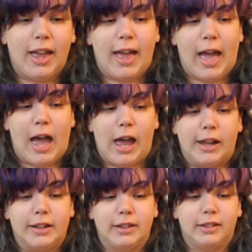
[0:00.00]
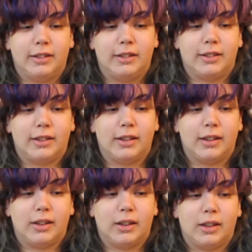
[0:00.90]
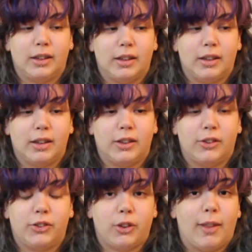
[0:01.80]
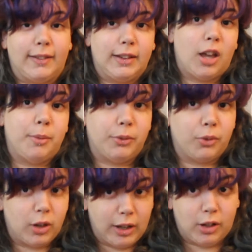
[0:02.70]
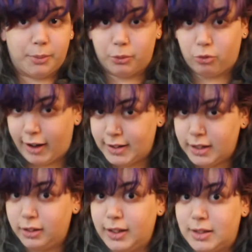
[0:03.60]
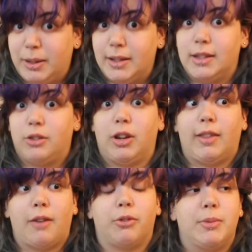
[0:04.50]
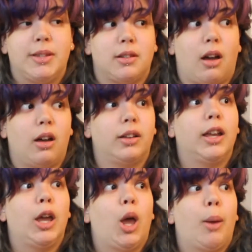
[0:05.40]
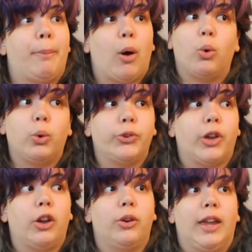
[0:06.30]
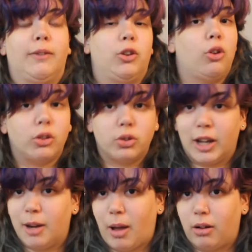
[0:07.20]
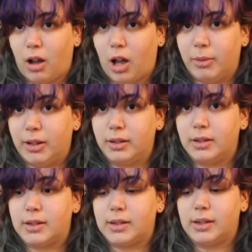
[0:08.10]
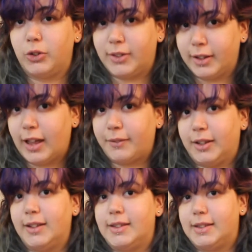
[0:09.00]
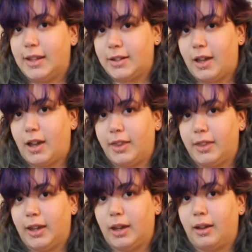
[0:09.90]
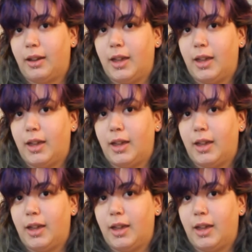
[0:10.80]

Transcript: And so that's in terms of grading, you need to be considering that from the start. But also, if you're not talking about garments, you still have to consider, I think,